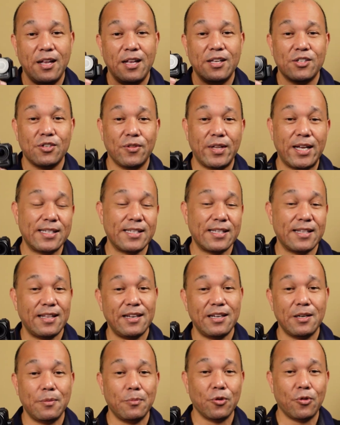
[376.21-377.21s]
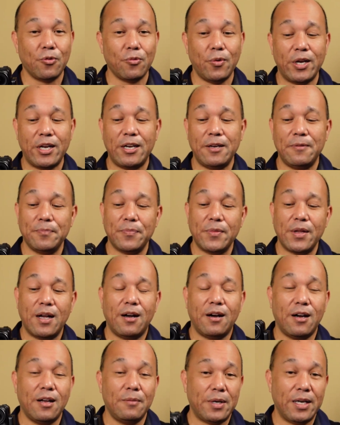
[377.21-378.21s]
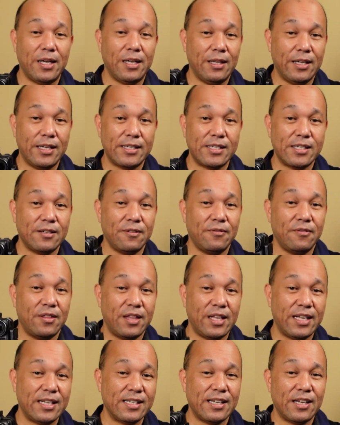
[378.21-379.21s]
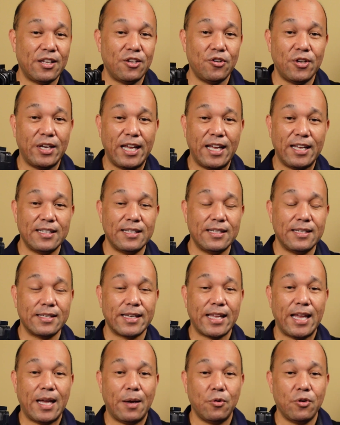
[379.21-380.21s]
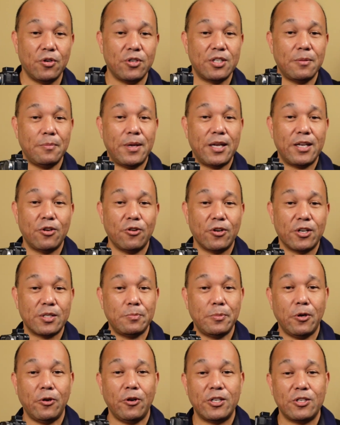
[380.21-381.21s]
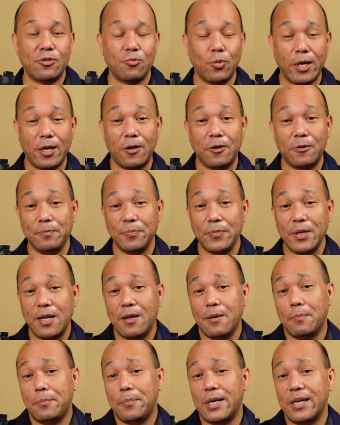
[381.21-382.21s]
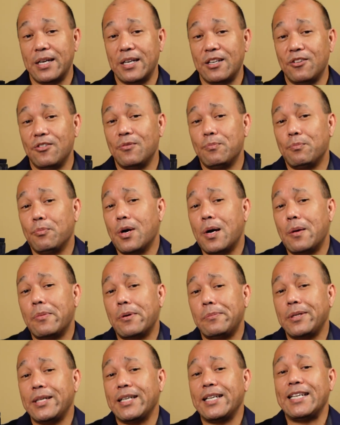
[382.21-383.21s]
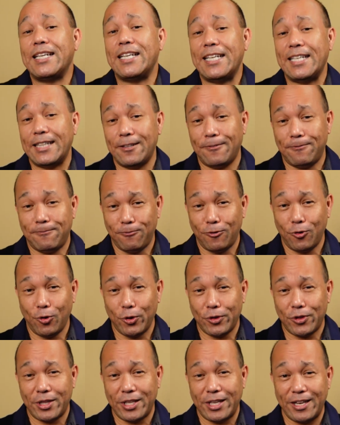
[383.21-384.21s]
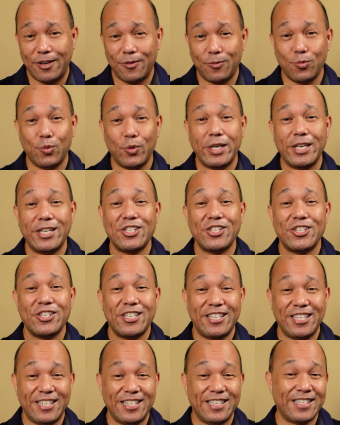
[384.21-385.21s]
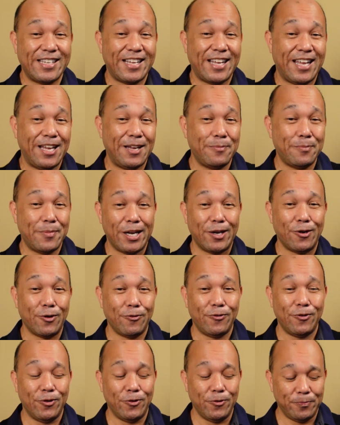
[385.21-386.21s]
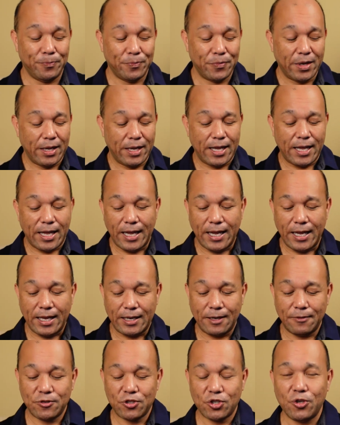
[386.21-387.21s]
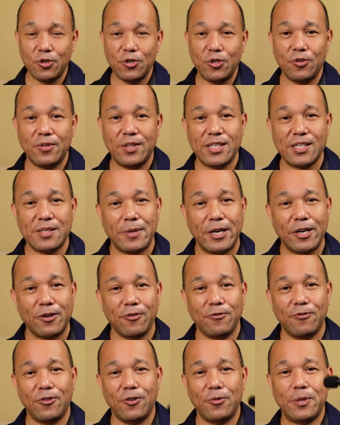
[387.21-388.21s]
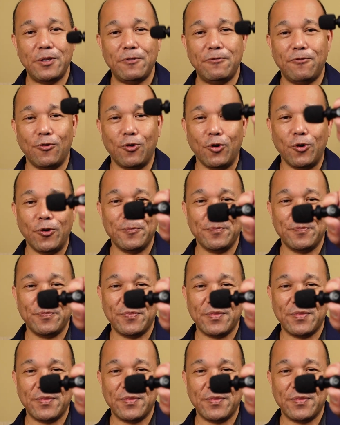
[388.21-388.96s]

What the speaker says: So that's thing number 3 on my list of things that you can add to this camera to make your experience well. But you probably need the 4th thing, which is a microphone. And I've shown you this microphone before.